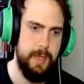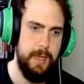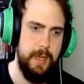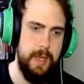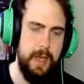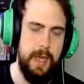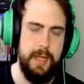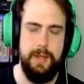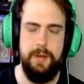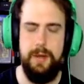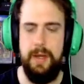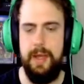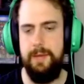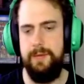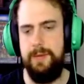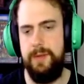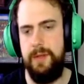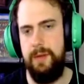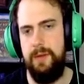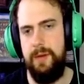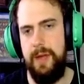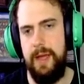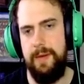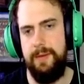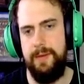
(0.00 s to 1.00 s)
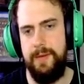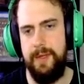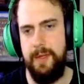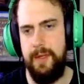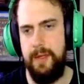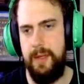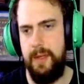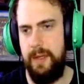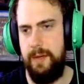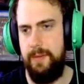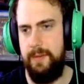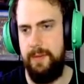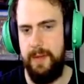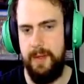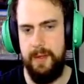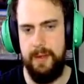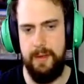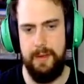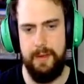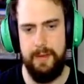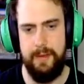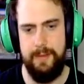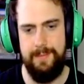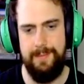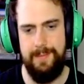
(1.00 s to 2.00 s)
I only have 2 left, and I don't
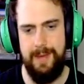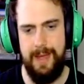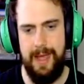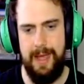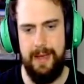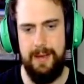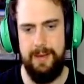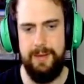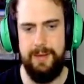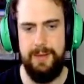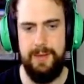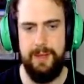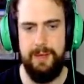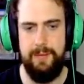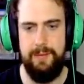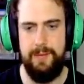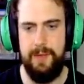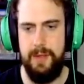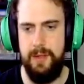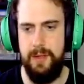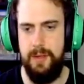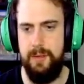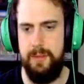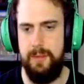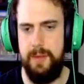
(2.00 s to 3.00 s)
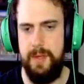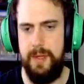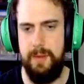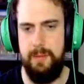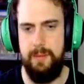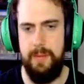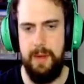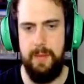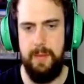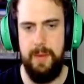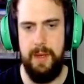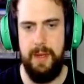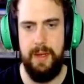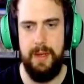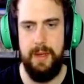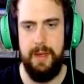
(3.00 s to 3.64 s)
think. Should have done the upkeep maybe.